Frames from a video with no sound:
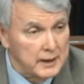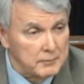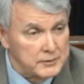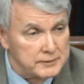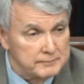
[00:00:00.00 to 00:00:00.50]

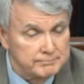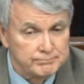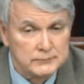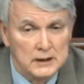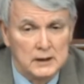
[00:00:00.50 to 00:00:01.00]
labs.
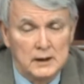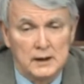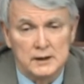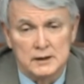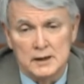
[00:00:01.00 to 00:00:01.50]

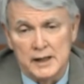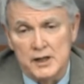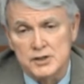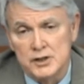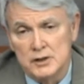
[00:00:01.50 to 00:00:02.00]
And in the
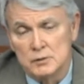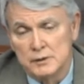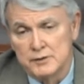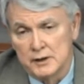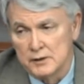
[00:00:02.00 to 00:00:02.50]
last year,
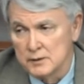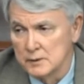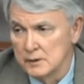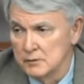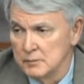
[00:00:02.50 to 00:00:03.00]
we've taken
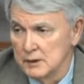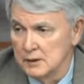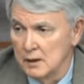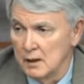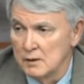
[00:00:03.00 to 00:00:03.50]
$300
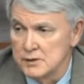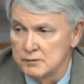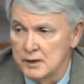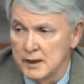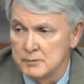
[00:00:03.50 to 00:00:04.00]
million
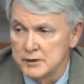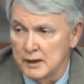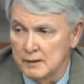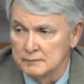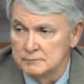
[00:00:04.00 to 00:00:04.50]
of labs
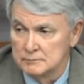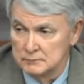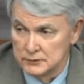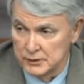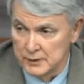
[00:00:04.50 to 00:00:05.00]
out,
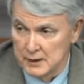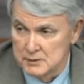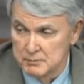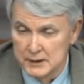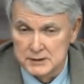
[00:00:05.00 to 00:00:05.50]
so
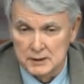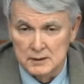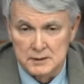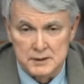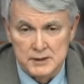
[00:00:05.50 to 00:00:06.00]
that's
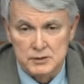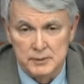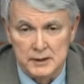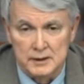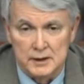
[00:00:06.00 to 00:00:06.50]
basically
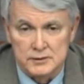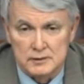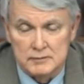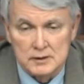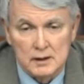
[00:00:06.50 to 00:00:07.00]
decimated that
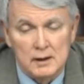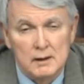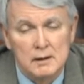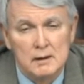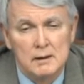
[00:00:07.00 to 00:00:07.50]
service line.
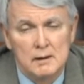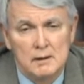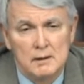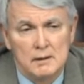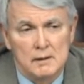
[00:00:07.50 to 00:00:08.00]

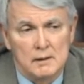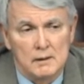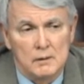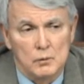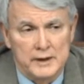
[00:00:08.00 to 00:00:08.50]

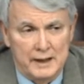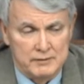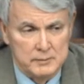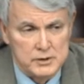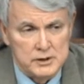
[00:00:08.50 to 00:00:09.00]
We
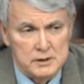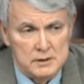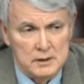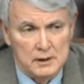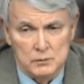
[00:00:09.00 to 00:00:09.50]
have imaging
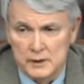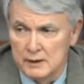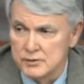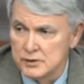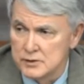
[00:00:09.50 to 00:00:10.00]
and we
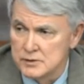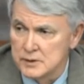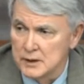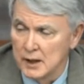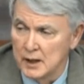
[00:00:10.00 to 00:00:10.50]
have
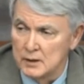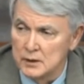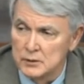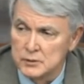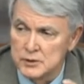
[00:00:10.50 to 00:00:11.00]
surgery, and
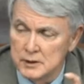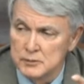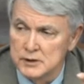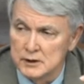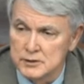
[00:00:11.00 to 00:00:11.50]
those
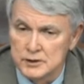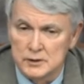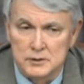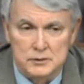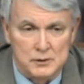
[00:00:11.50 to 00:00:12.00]
imaging and
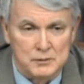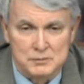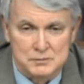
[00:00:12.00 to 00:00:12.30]
surgery, the